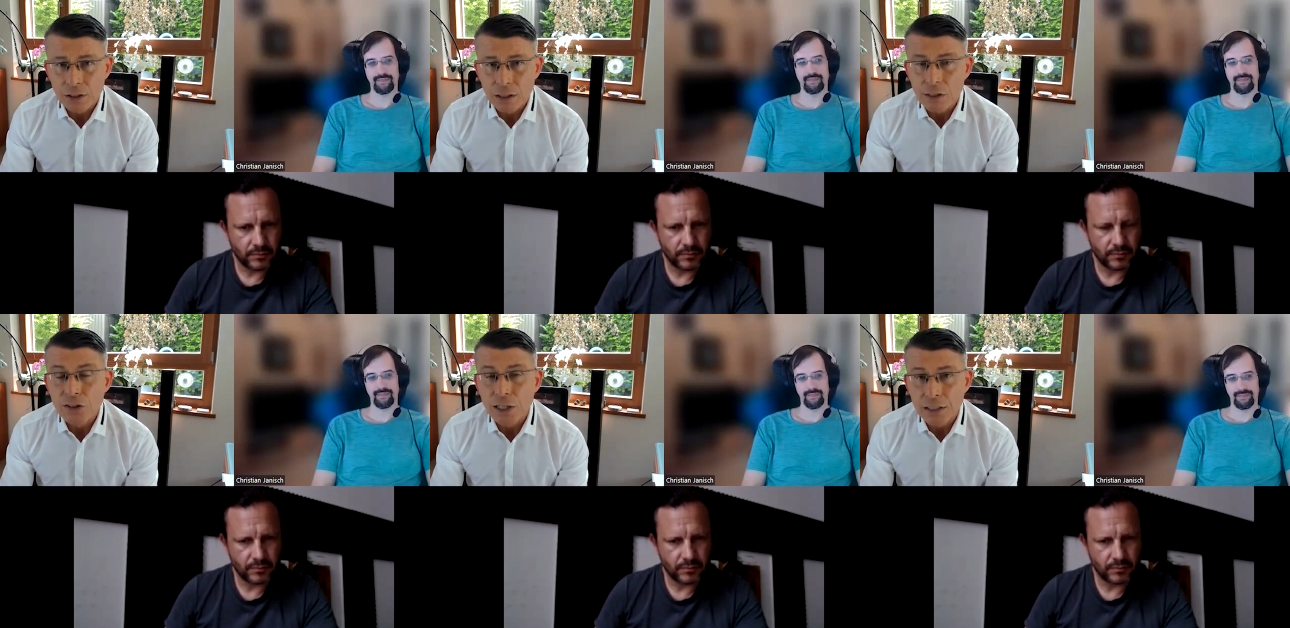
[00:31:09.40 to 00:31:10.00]
Speaker 1: and a
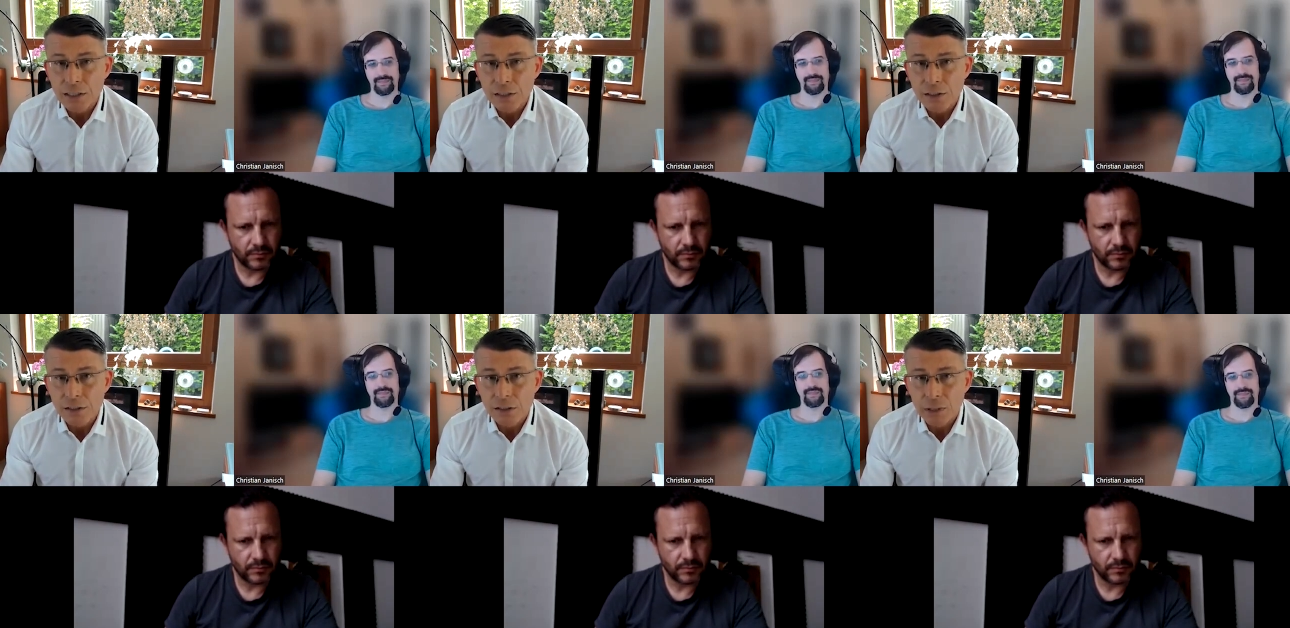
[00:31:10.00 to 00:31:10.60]

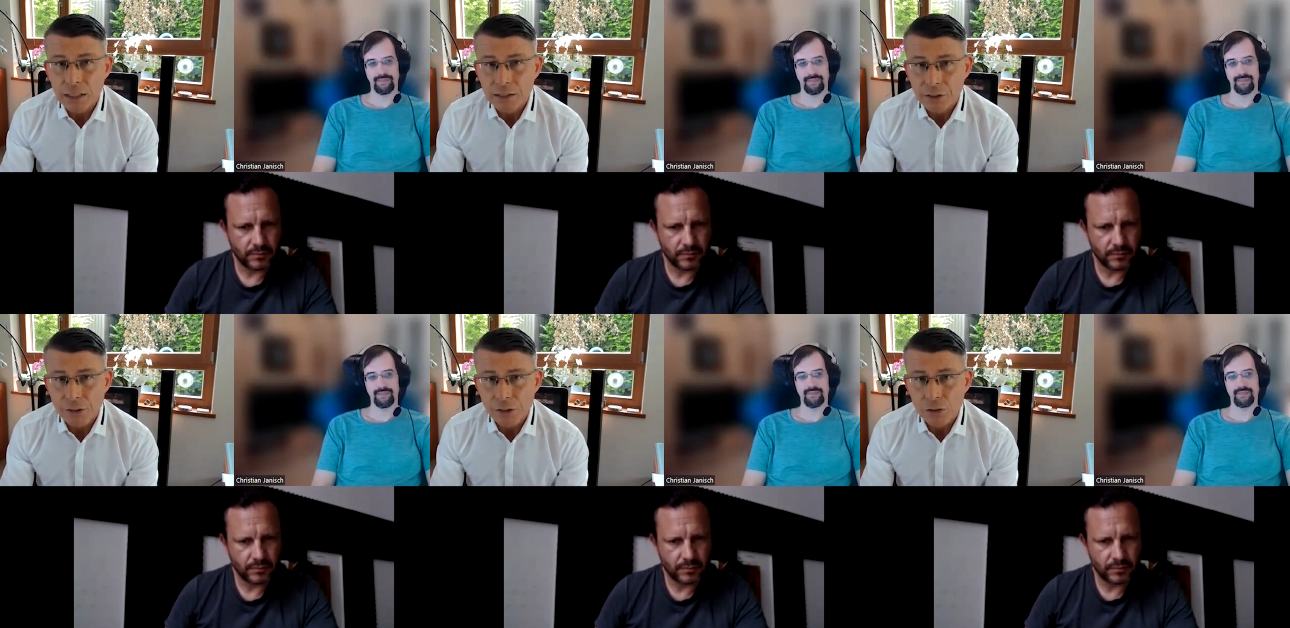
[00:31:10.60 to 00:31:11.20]
Chinese
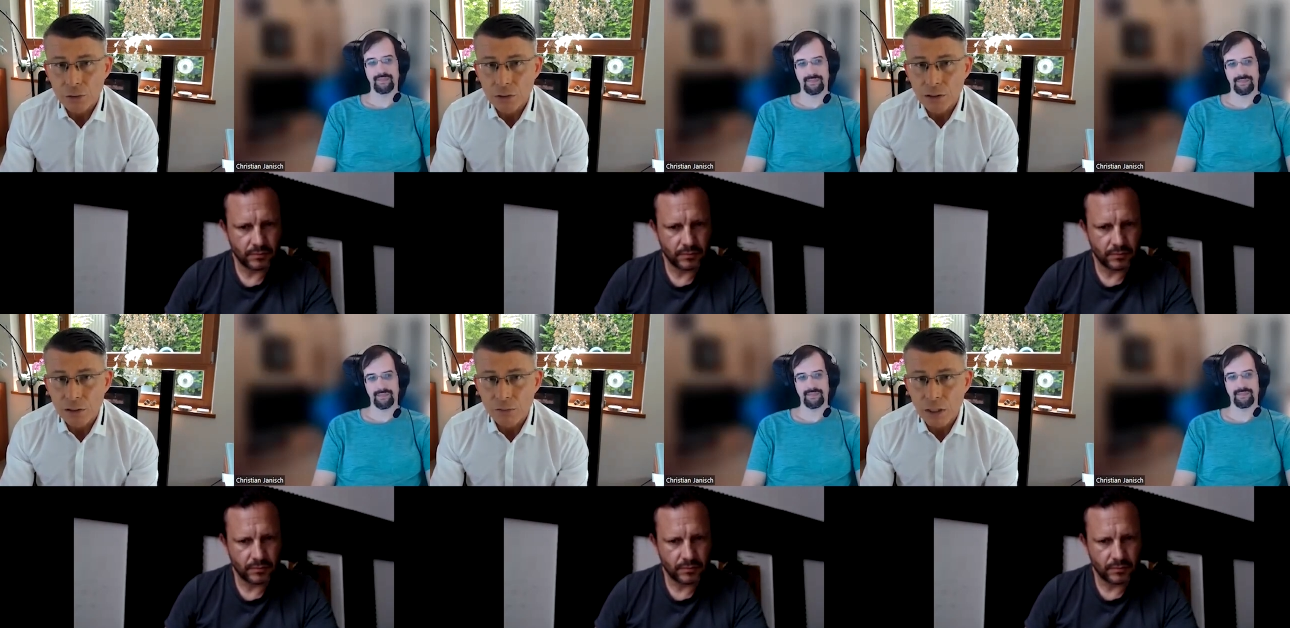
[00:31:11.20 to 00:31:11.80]
military assault on
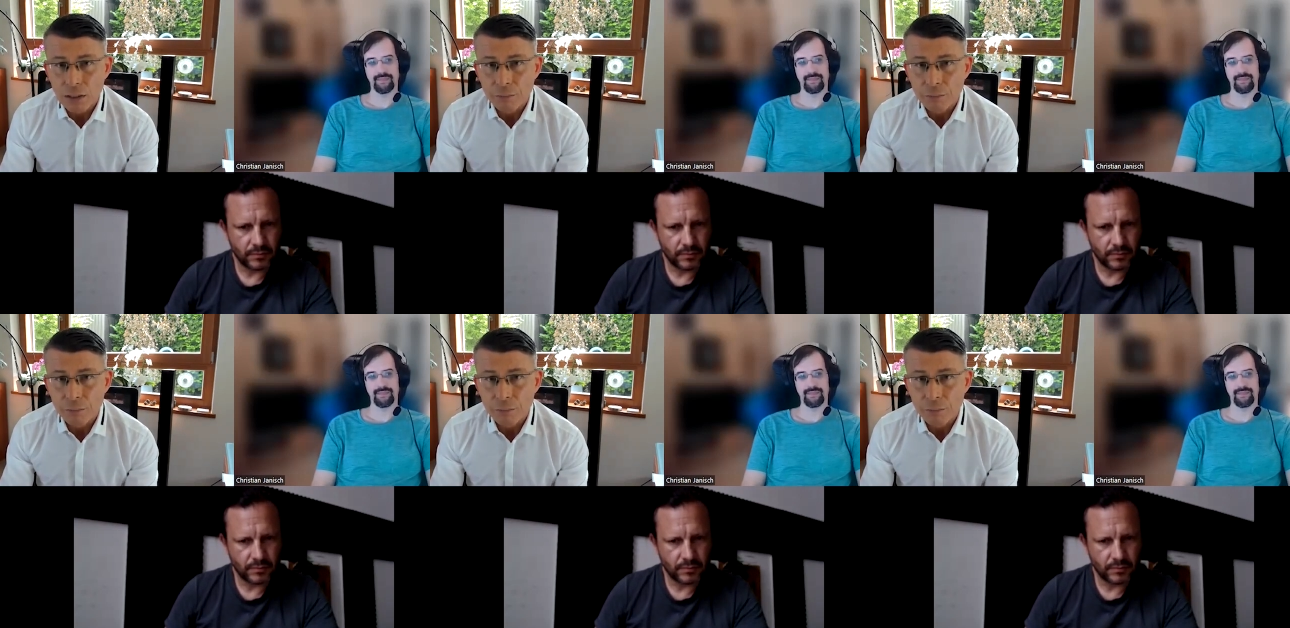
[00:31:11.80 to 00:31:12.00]
Taiwan.